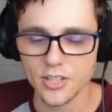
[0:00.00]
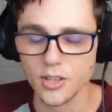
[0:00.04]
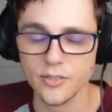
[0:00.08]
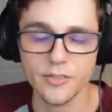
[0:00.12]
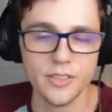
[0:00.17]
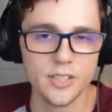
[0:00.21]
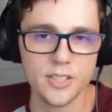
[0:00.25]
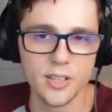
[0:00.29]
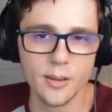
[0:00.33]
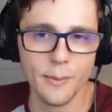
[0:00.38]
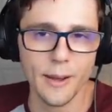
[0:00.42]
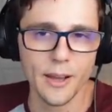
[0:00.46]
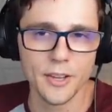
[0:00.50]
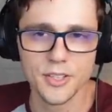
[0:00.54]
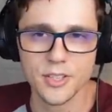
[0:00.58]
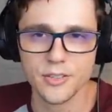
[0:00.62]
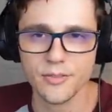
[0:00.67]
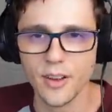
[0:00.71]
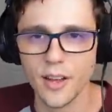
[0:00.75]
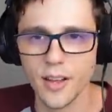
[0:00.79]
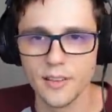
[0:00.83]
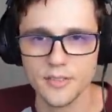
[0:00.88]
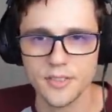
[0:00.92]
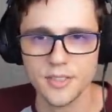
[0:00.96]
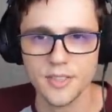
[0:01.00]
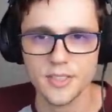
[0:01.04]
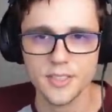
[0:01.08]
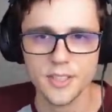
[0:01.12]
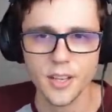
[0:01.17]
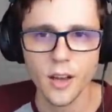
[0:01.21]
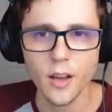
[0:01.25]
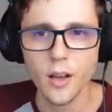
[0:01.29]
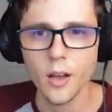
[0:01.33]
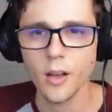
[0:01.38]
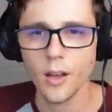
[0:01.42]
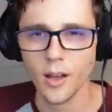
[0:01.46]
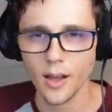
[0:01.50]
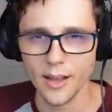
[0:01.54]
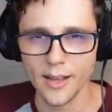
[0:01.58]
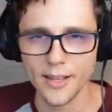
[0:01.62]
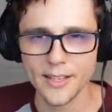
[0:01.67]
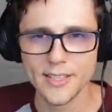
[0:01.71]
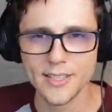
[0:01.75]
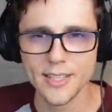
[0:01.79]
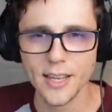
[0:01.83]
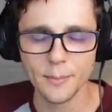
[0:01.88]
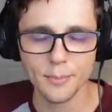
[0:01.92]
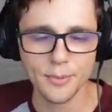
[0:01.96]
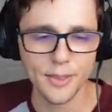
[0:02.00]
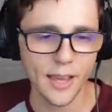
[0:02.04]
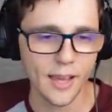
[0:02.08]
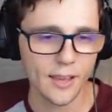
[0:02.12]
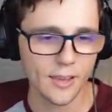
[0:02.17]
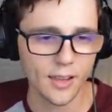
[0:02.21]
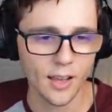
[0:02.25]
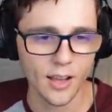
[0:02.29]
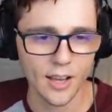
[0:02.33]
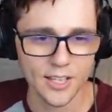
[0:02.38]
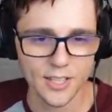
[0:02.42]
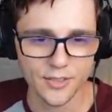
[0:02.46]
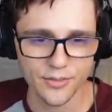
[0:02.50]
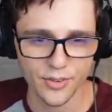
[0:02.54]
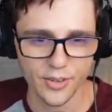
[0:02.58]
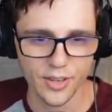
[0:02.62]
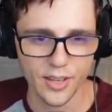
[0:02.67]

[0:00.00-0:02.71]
or if it somehow survives this, I accept that loss for